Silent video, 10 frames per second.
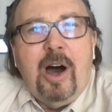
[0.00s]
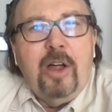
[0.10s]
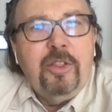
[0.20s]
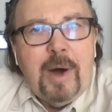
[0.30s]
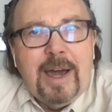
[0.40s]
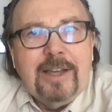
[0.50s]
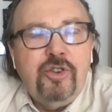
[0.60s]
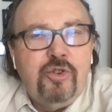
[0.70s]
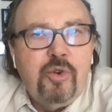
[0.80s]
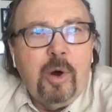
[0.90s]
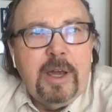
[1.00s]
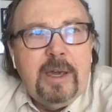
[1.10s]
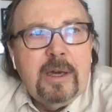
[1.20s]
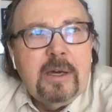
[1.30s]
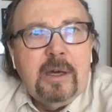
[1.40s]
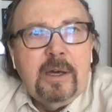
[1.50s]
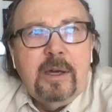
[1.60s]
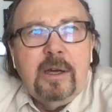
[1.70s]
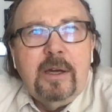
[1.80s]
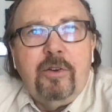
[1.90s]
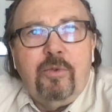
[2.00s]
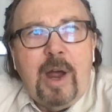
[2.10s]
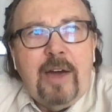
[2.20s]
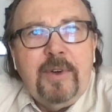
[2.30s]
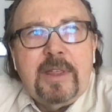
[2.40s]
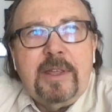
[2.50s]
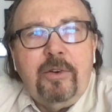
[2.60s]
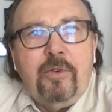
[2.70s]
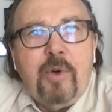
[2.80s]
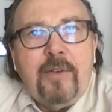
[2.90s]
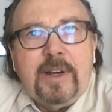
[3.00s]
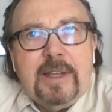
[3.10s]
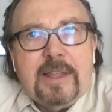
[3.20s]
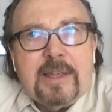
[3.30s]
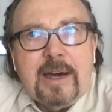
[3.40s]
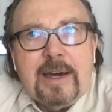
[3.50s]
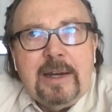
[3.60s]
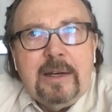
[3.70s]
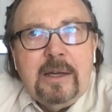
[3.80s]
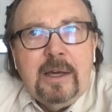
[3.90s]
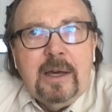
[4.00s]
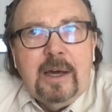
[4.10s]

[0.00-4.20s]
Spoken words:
although I enjoy graphics and graphic design,